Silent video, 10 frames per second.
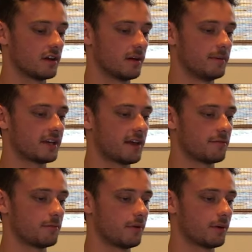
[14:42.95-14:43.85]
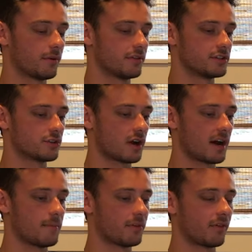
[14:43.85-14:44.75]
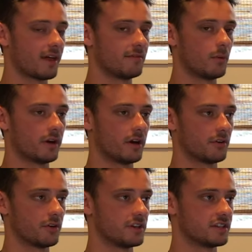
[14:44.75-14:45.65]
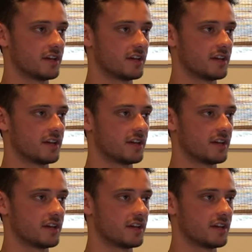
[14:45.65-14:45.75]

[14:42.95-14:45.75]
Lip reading: became familiar with this tribe, but the Leadville 100 is